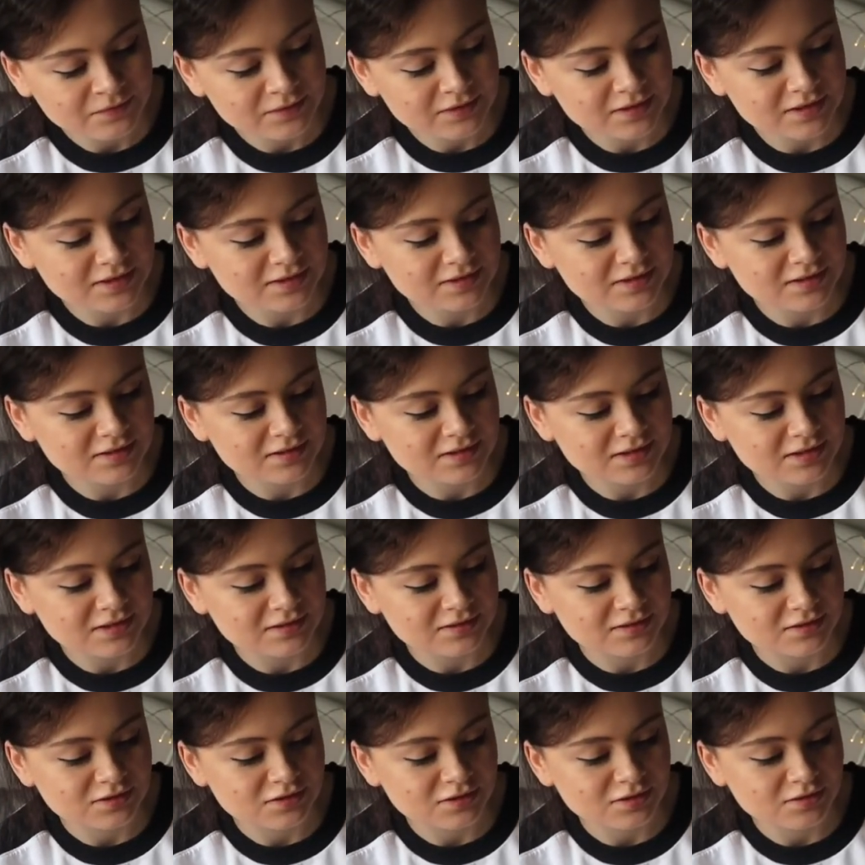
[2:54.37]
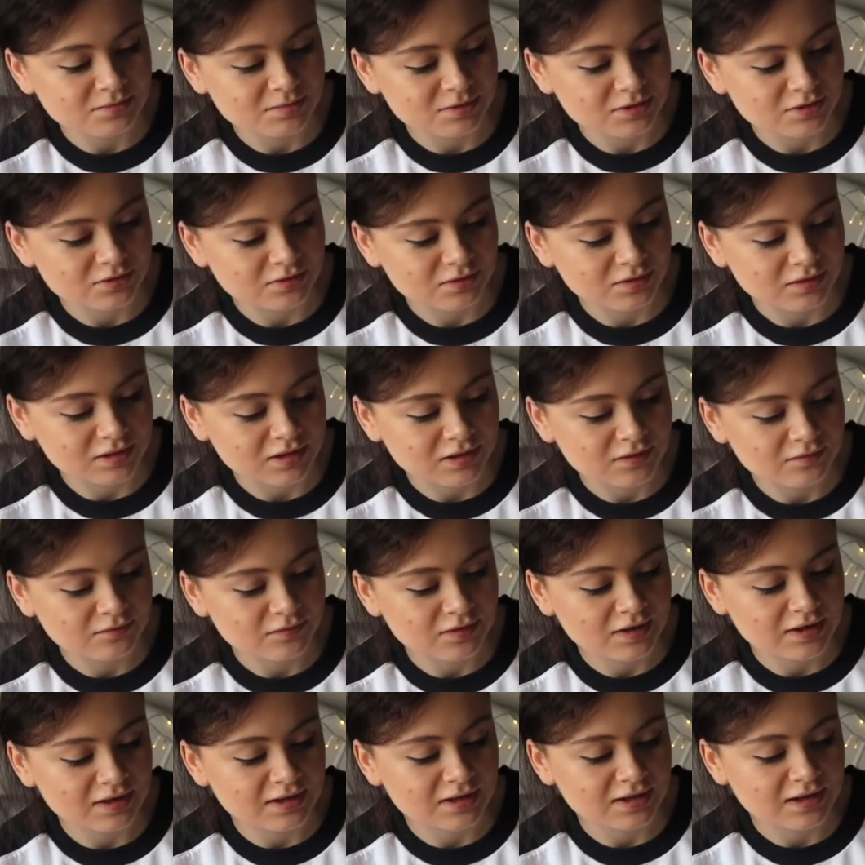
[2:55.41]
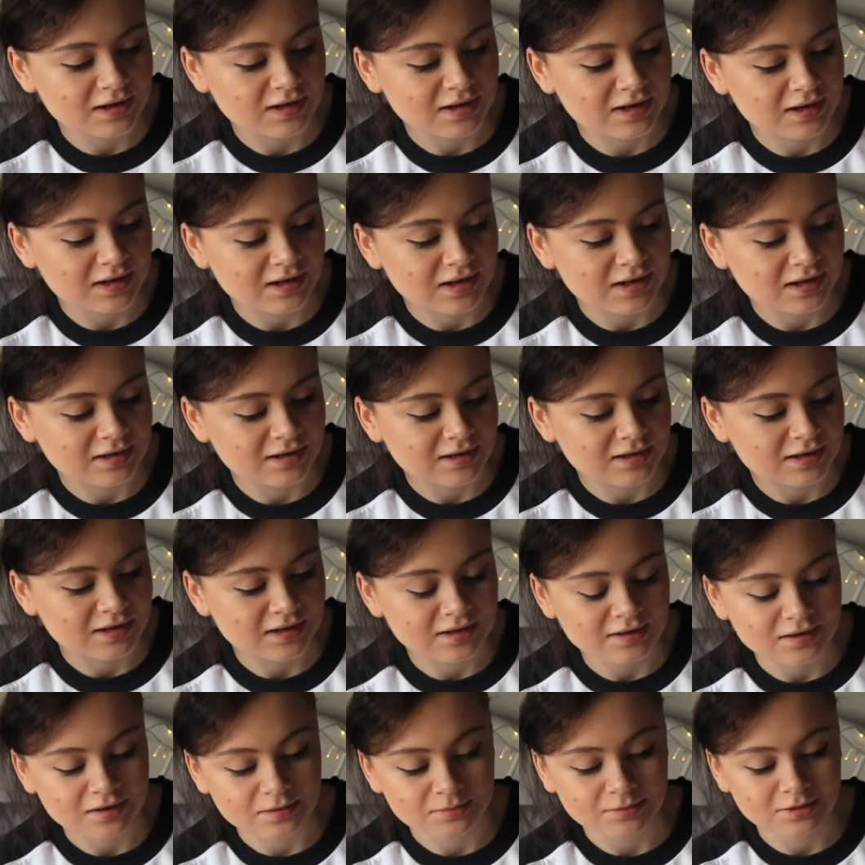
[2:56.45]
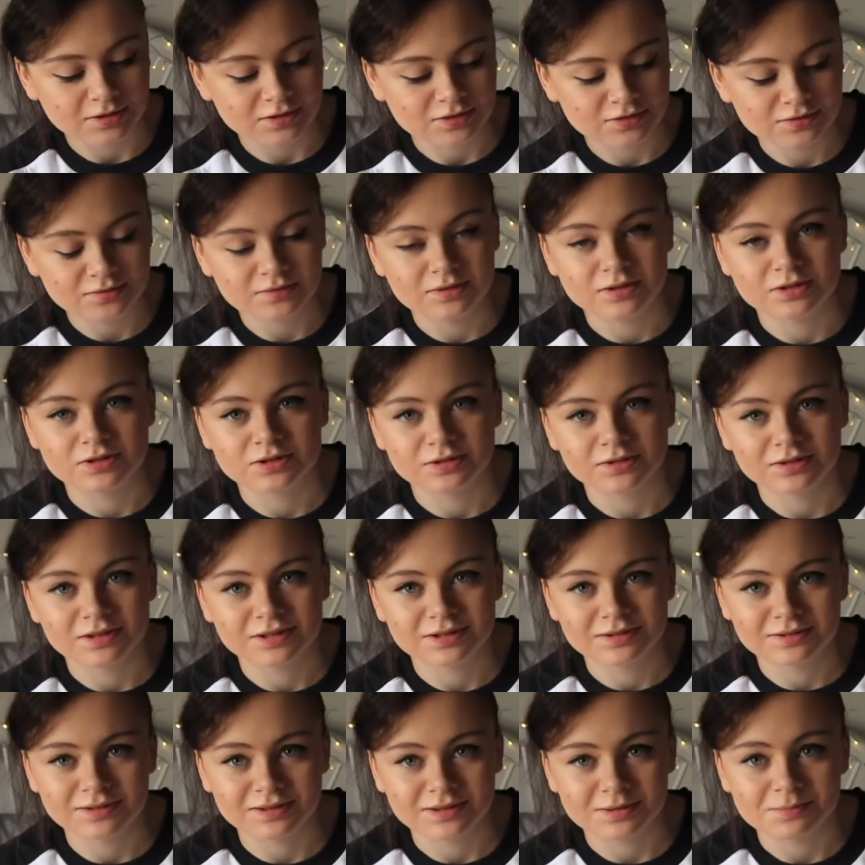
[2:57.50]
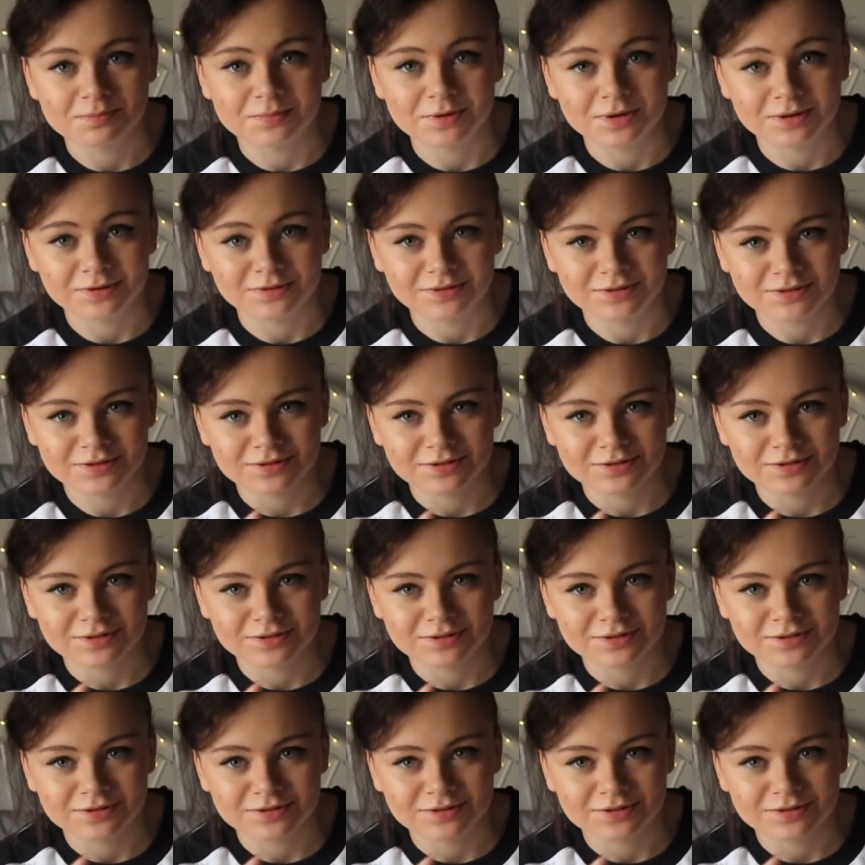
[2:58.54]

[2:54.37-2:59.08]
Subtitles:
"'Tis the season to be jolly, fa la la la la la la." I'm gonna screenshot it so I can put it on the